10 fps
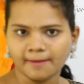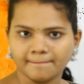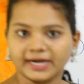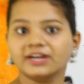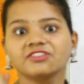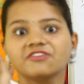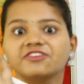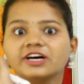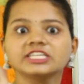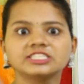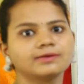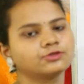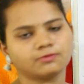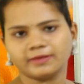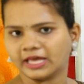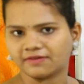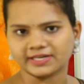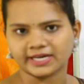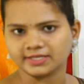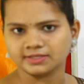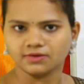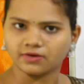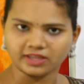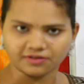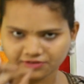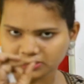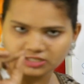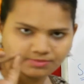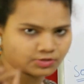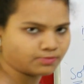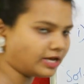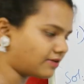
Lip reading: but the first term should be equal, guys. Okay, the first term should be